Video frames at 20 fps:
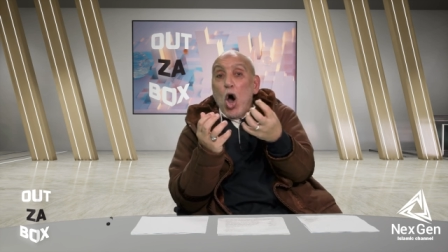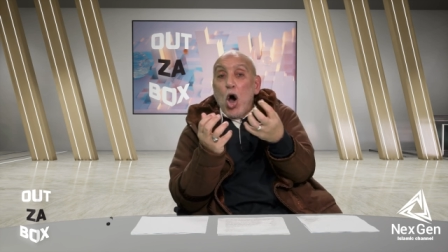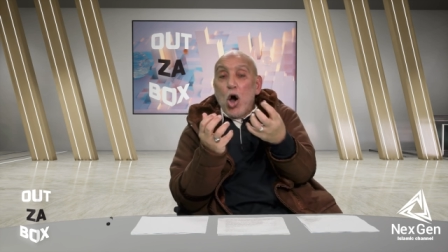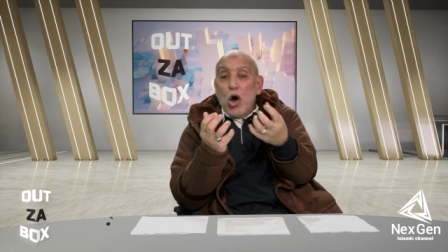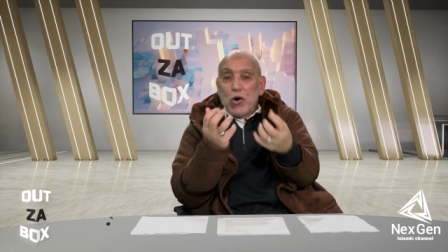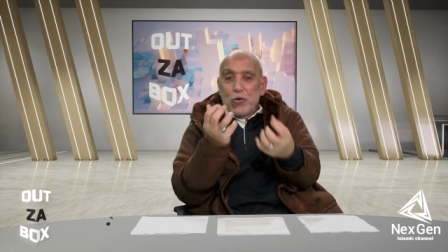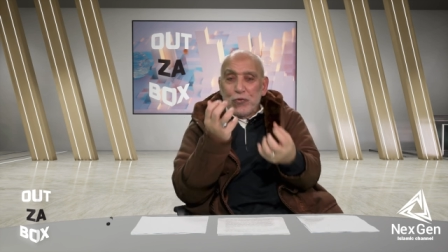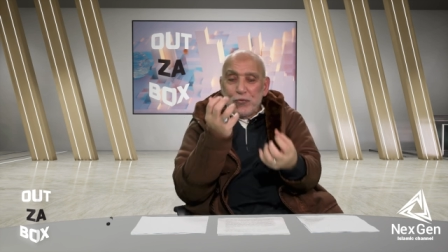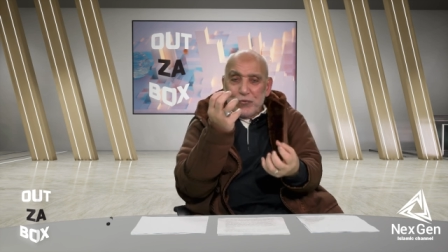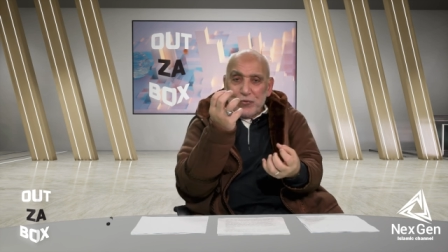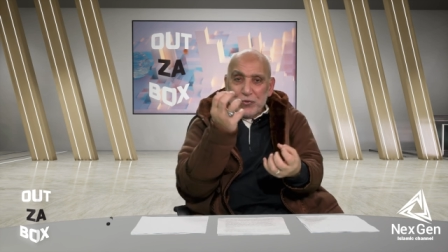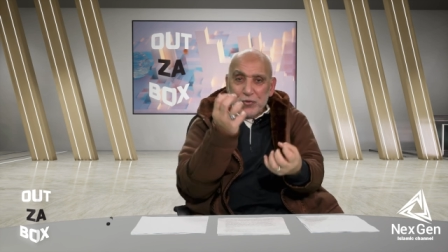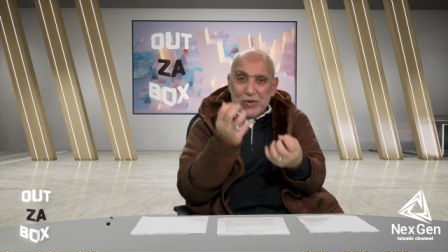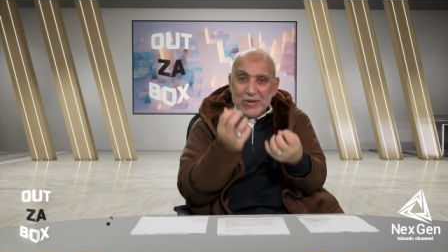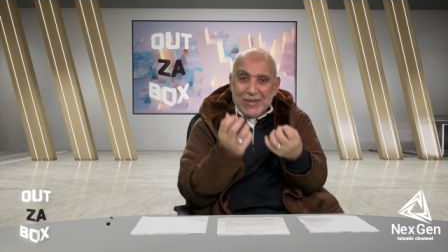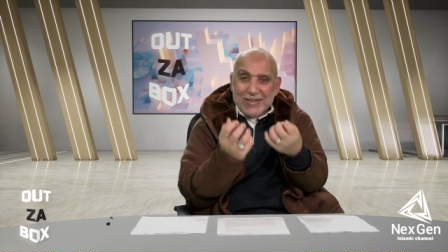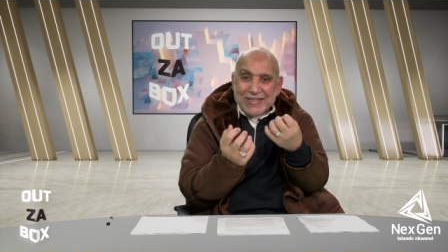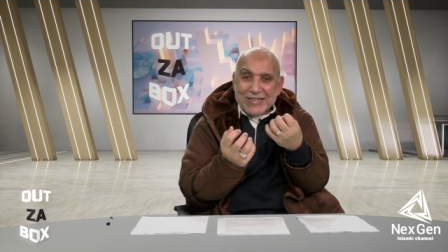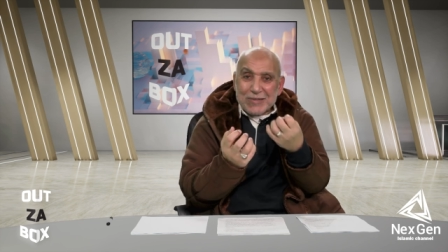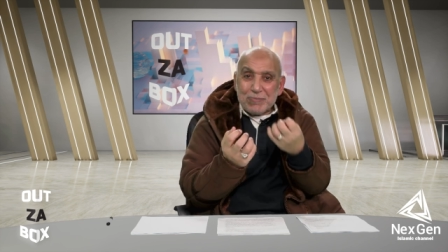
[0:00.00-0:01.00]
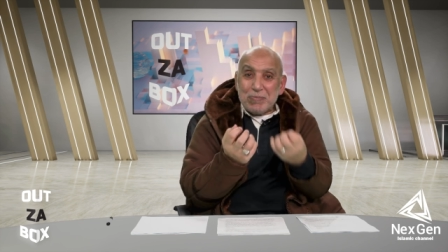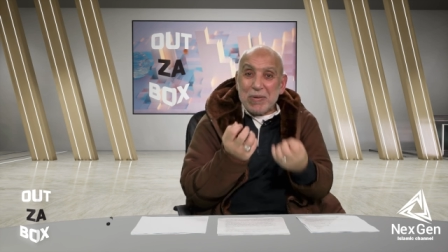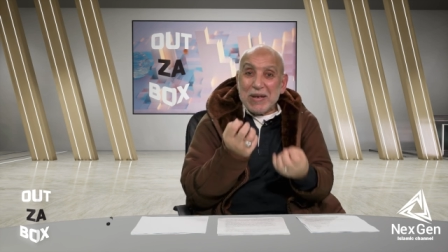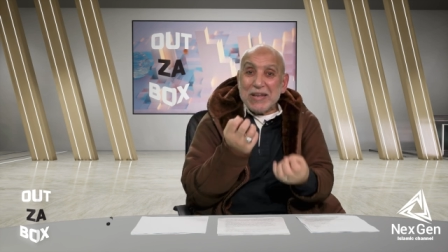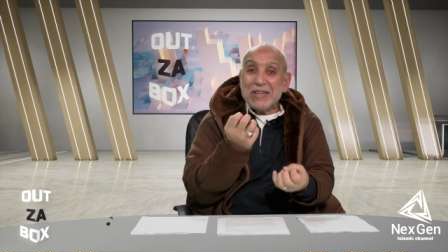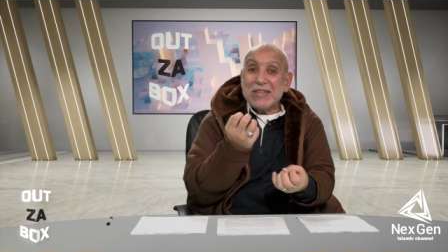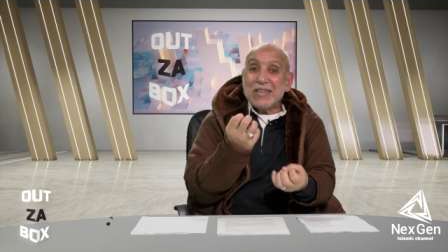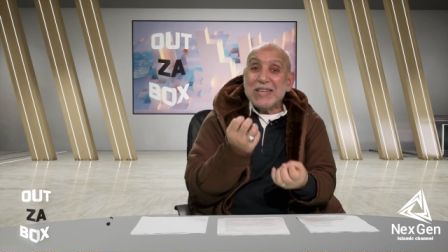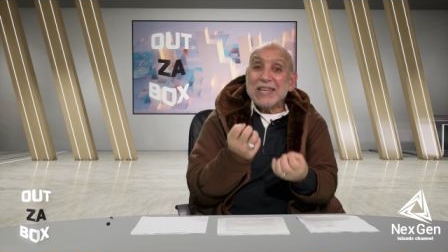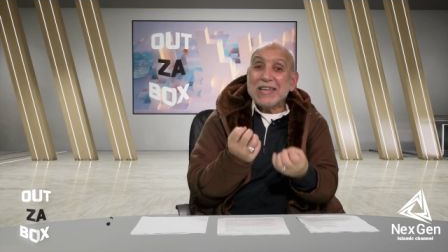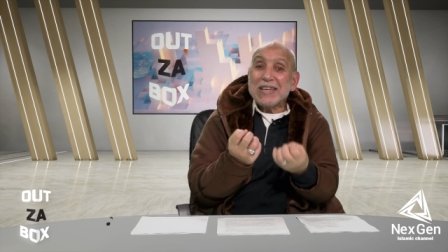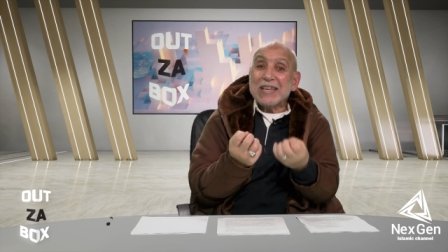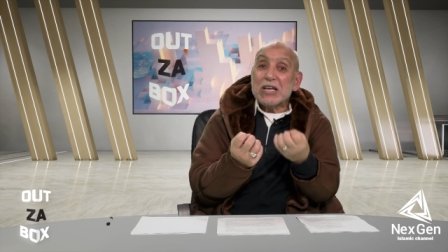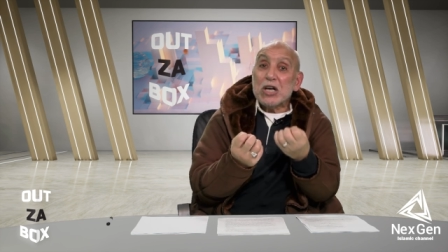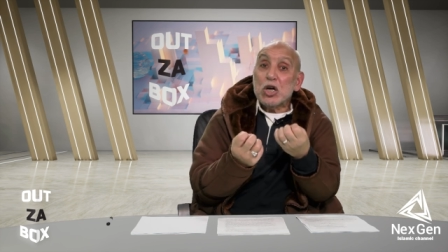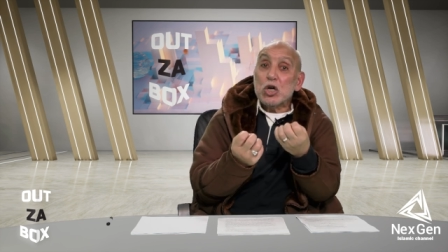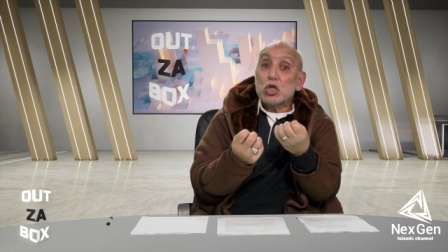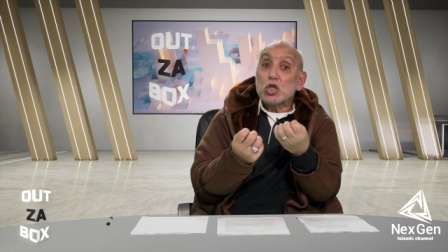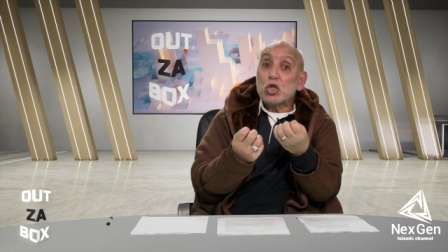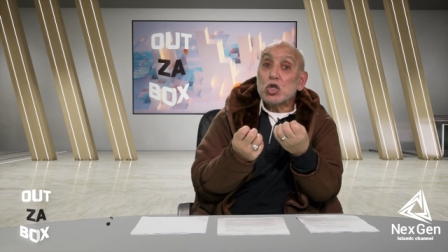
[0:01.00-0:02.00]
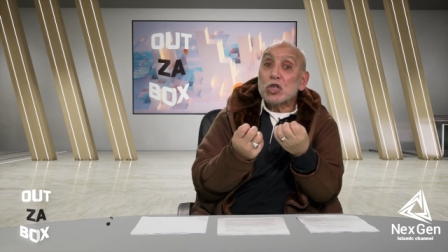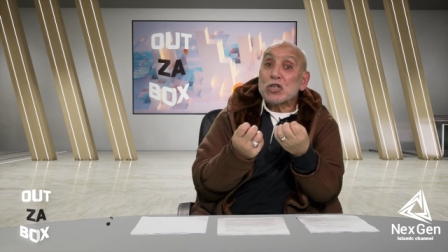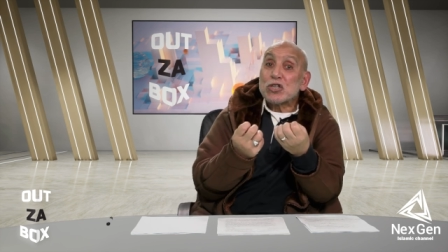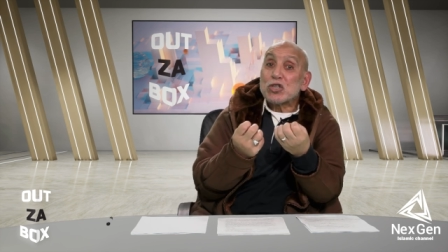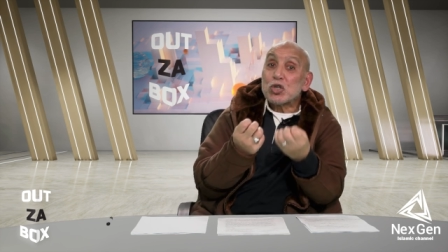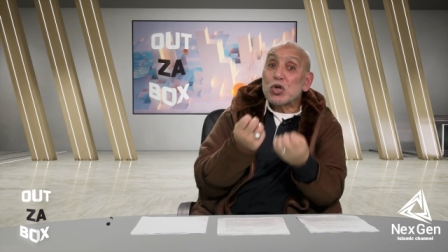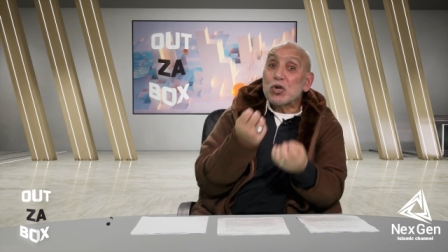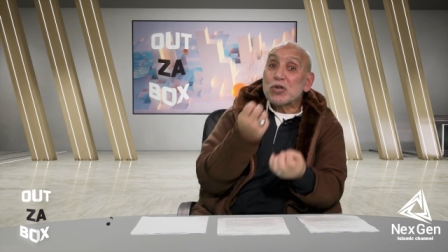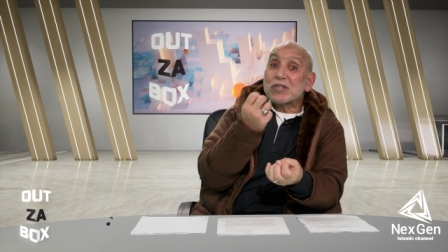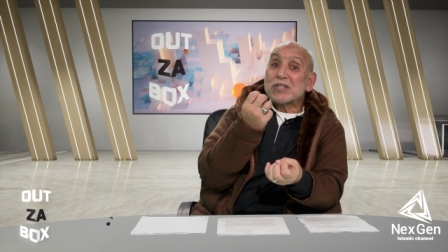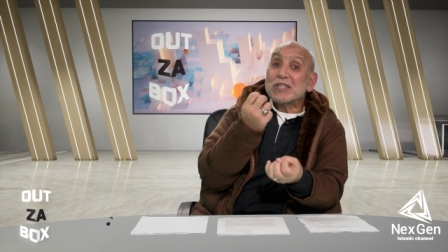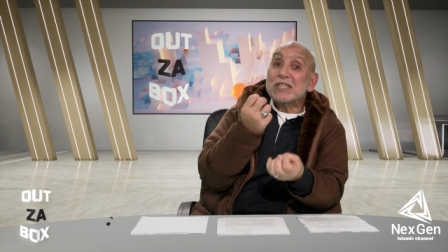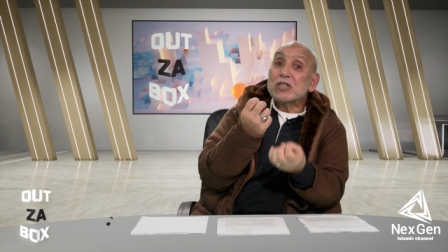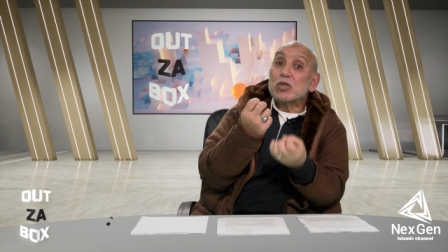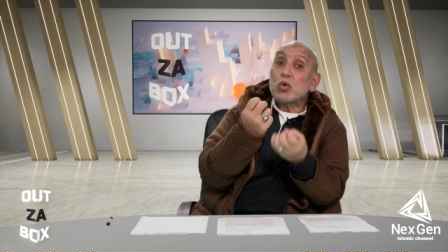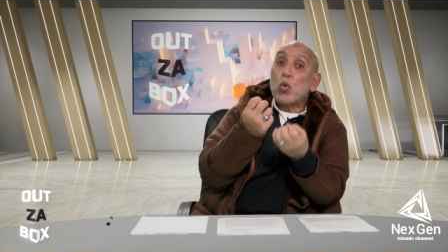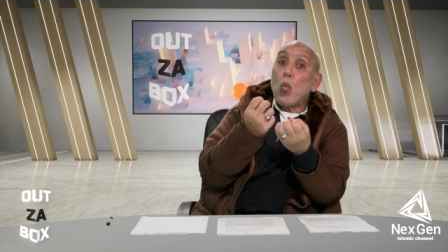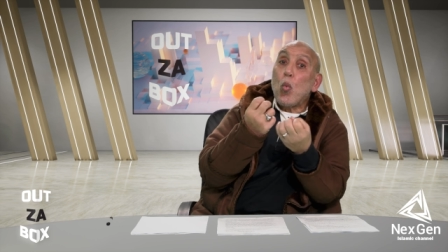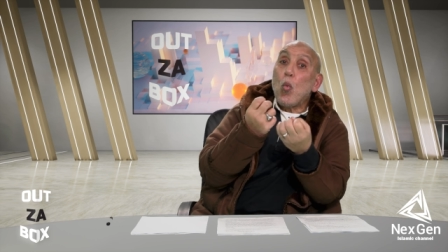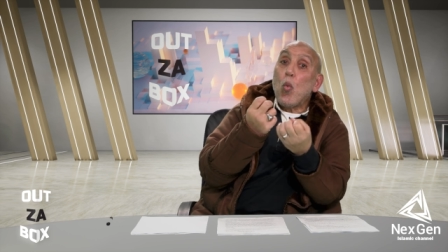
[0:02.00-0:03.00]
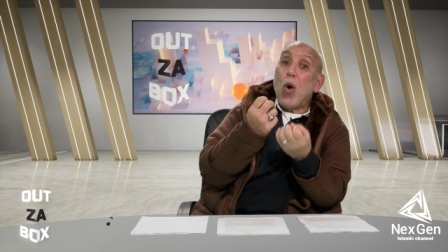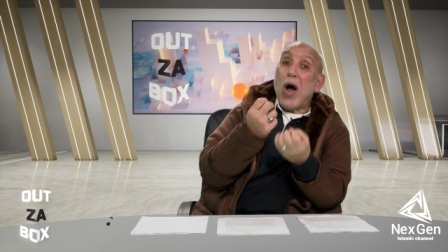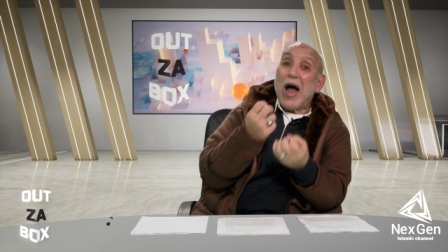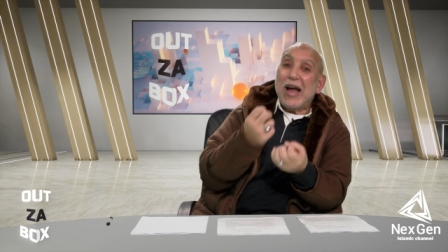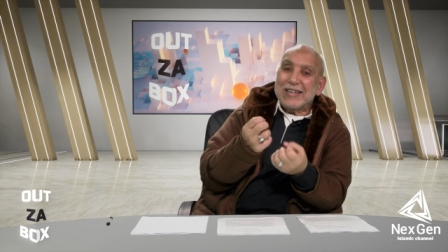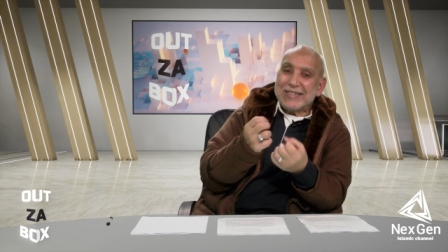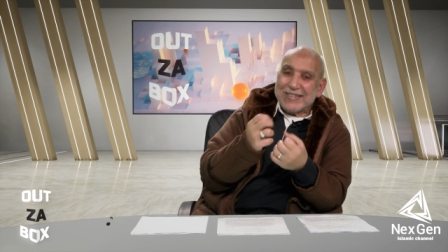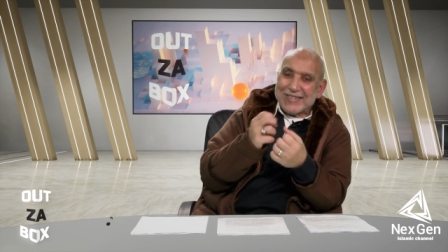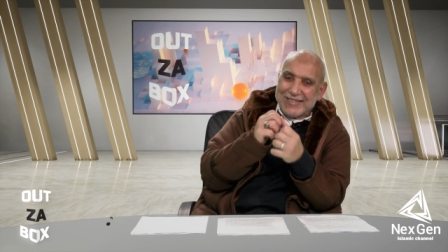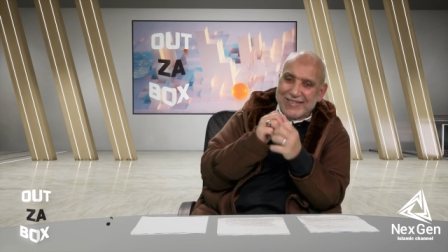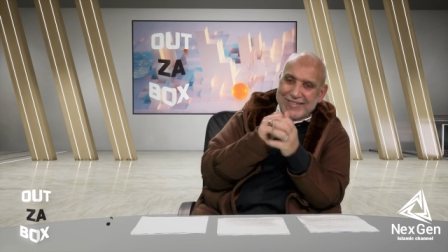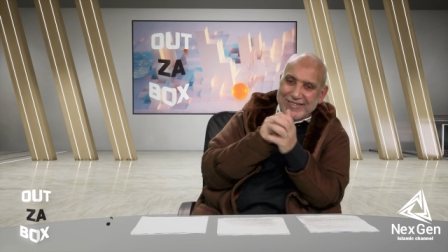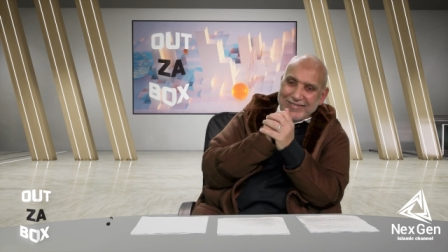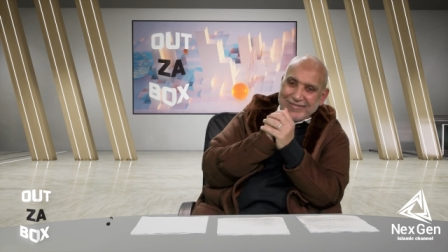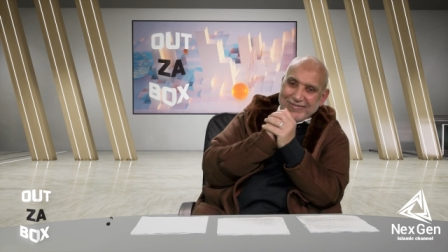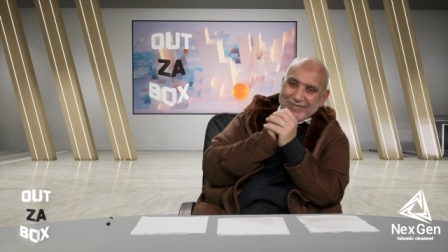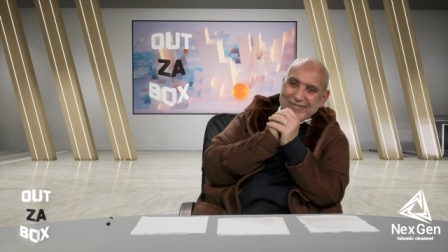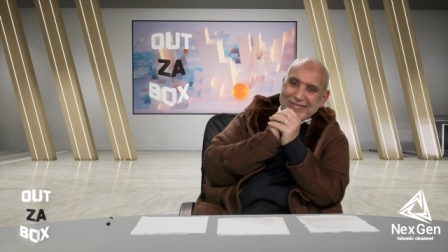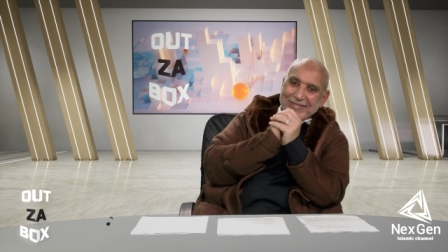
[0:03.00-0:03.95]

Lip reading: of spending resources wisely.